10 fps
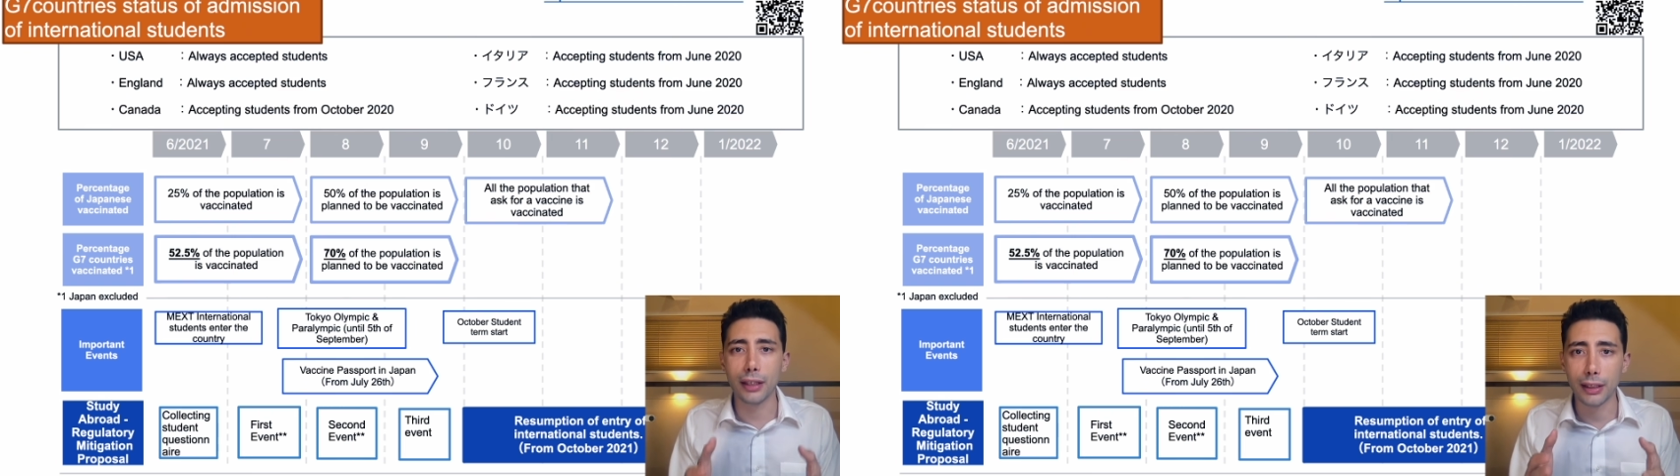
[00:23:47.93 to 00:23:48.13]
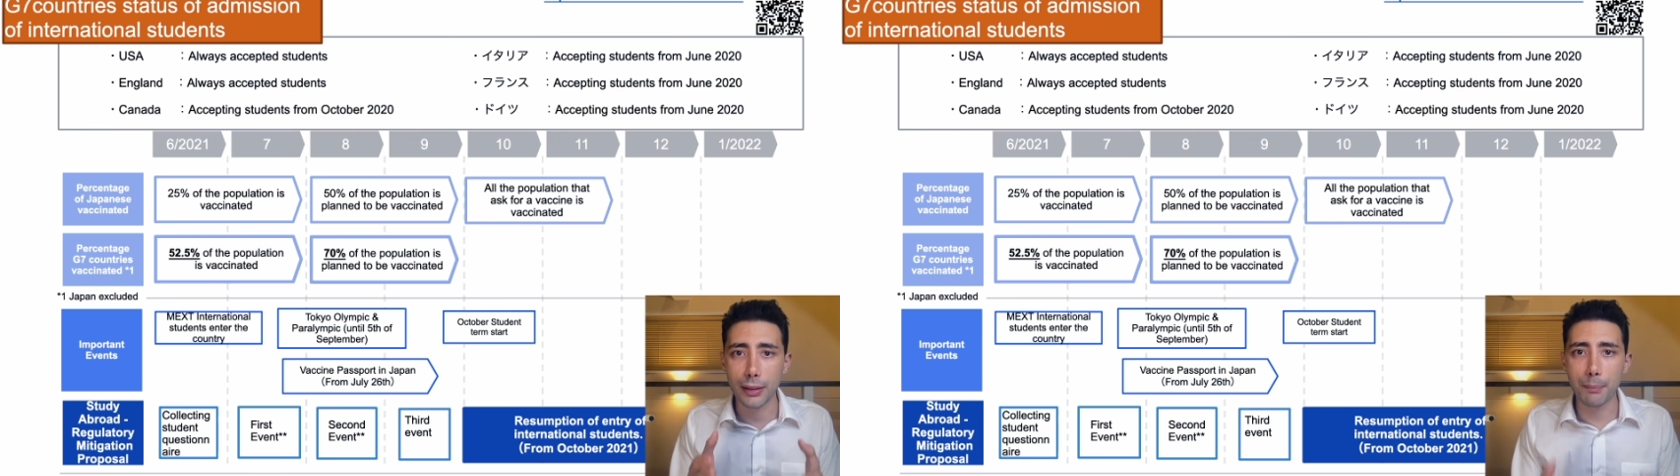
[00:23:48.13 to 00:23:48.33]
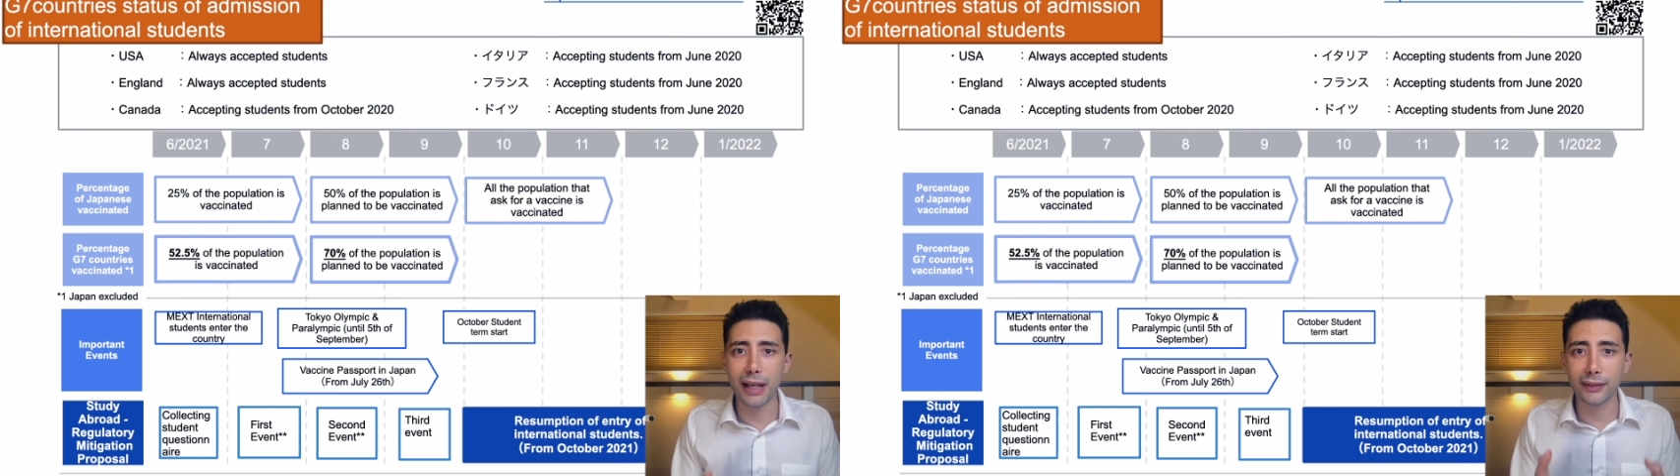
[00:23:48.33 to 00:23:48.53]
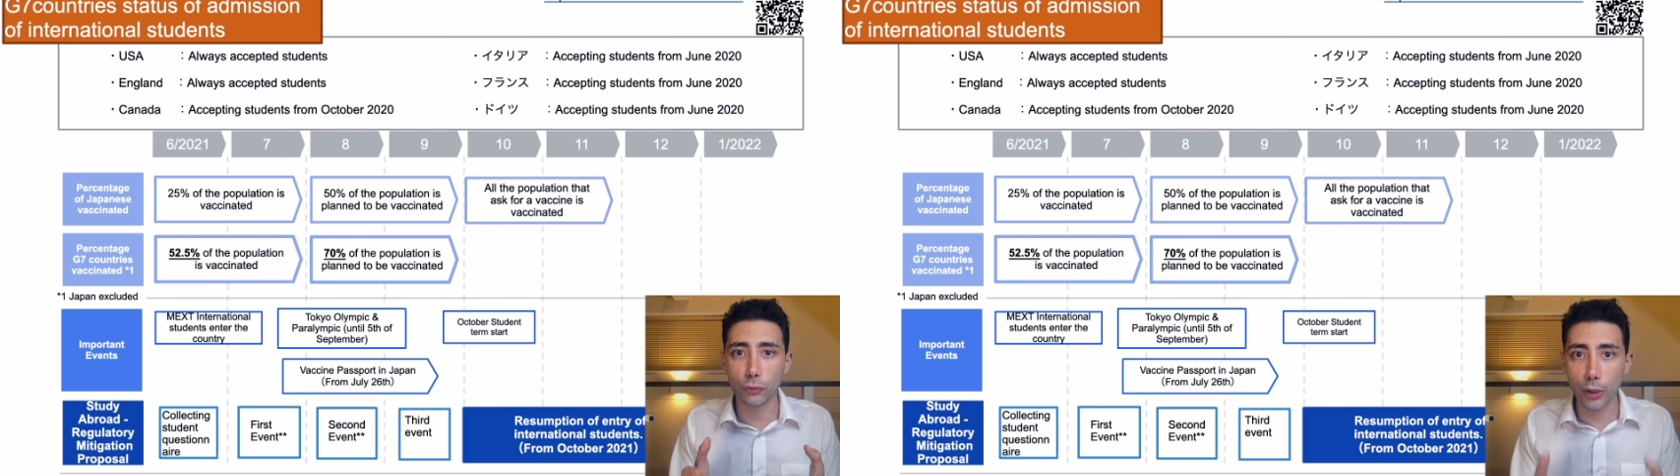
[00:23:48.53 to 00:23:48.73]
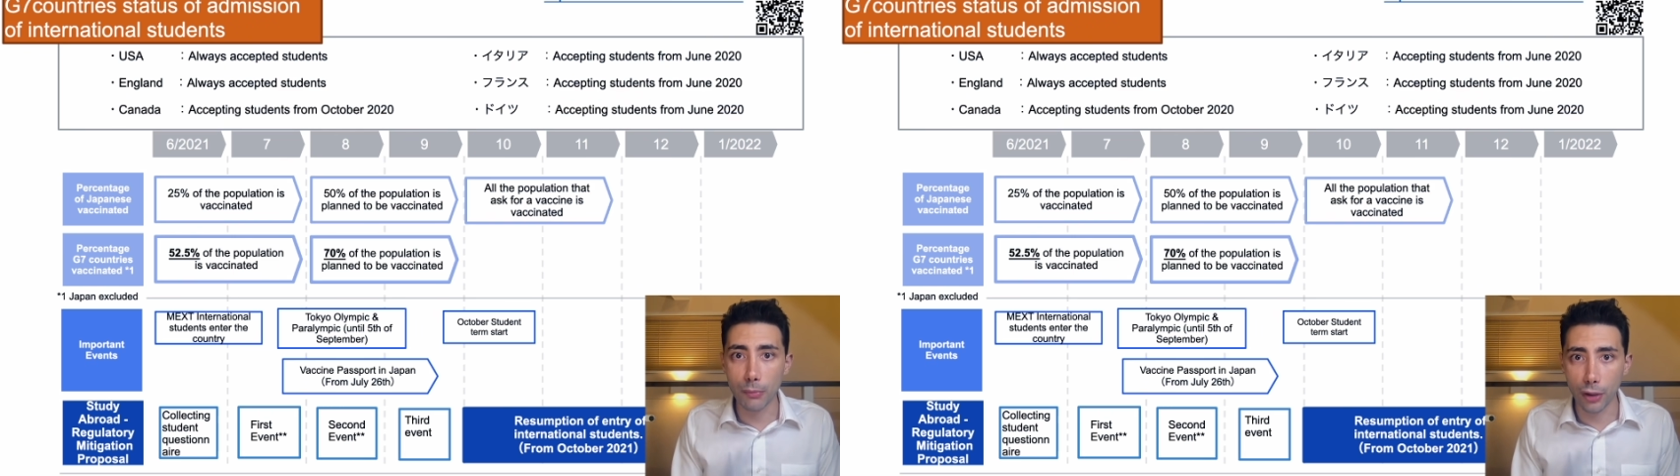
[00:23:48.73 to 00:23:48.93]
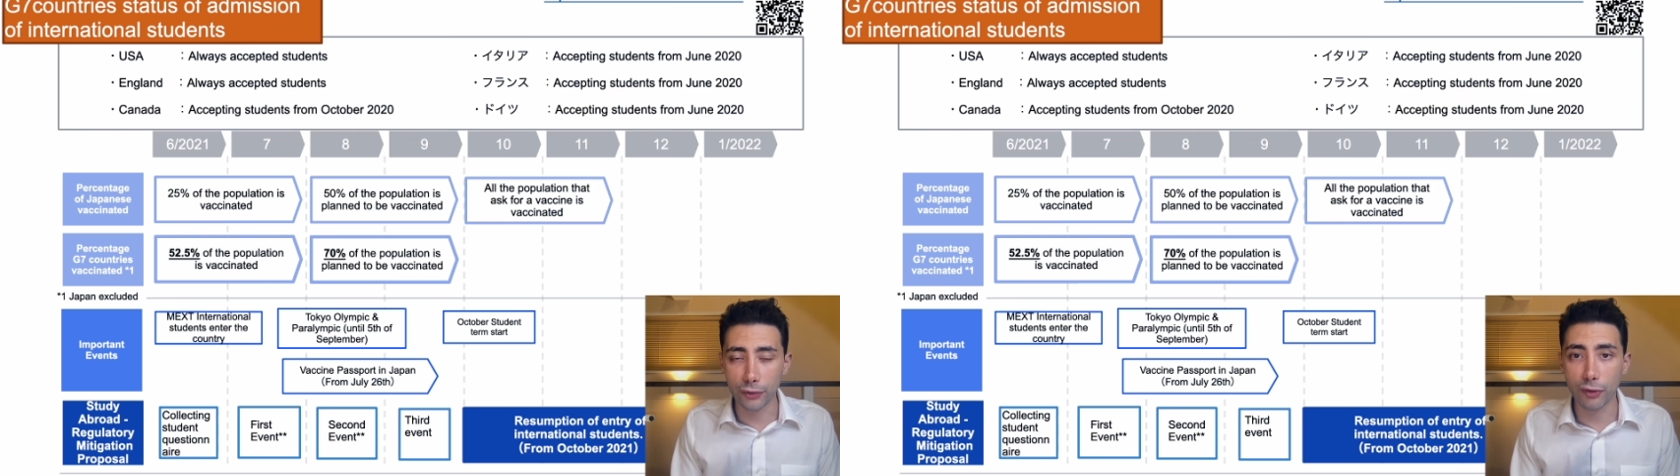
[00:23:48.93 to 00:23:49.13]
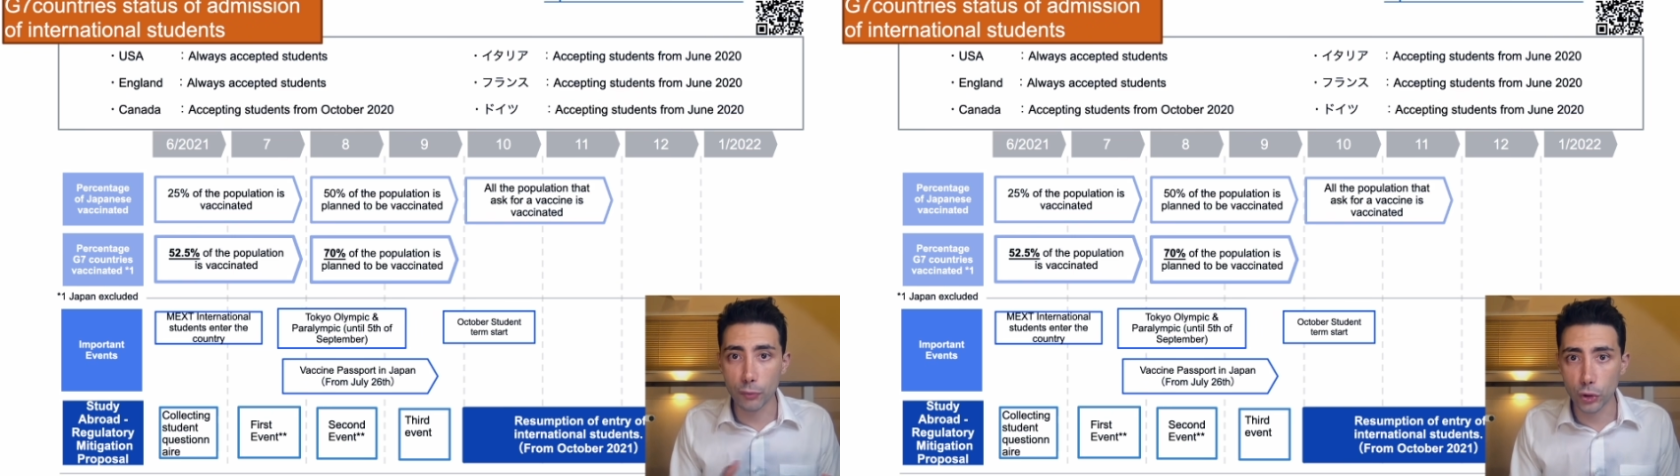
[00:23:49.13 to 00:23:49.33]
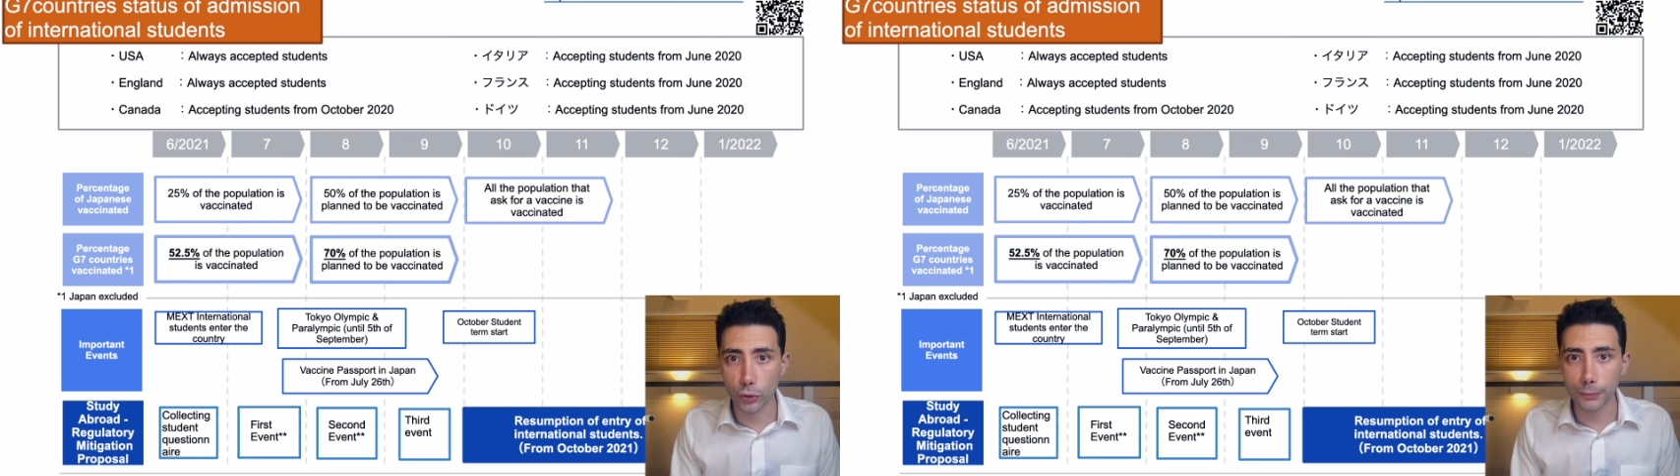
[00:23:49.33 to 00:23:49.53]
in the past 3 months
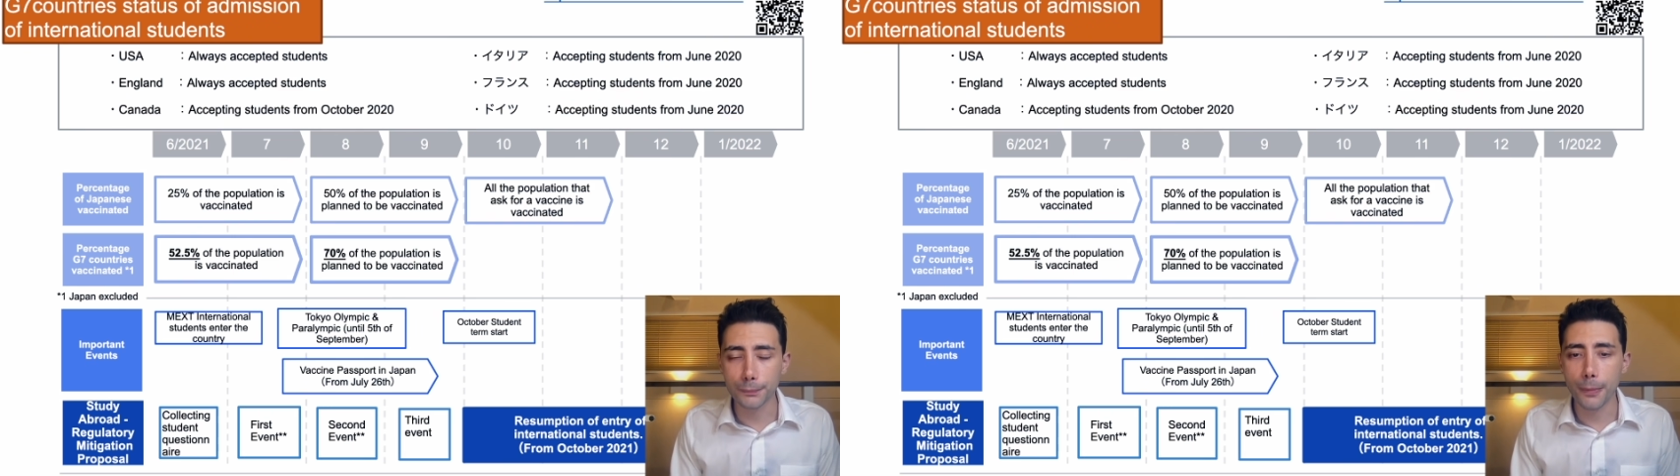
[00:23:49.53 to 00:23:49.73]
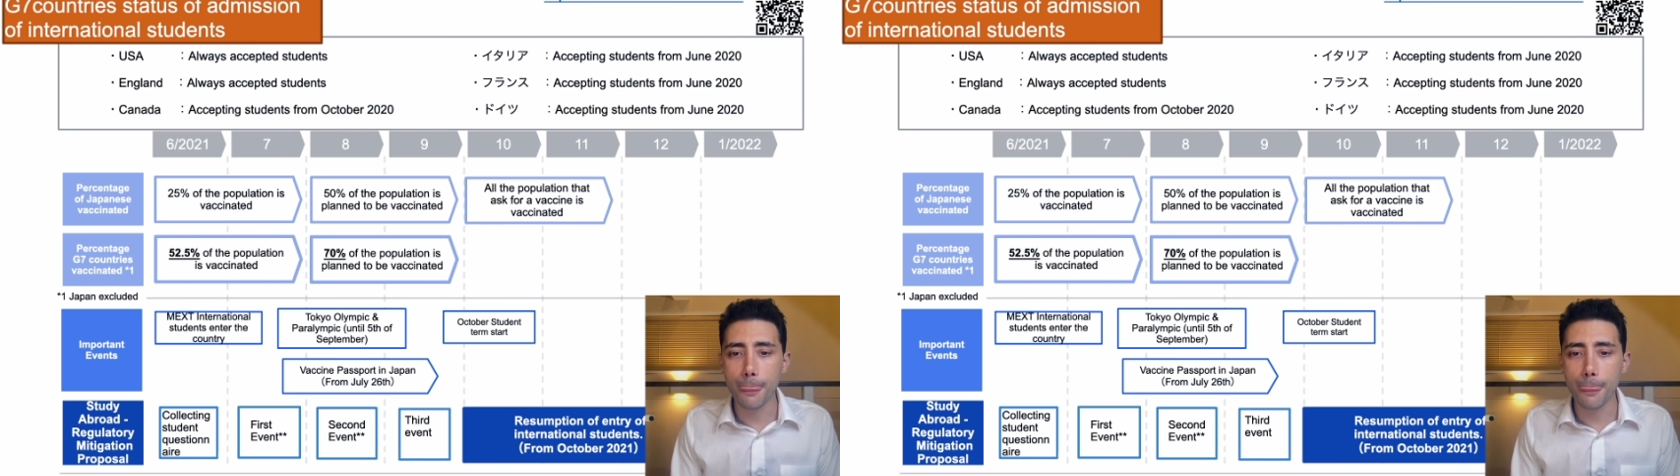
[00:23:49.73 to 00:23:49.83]
from June,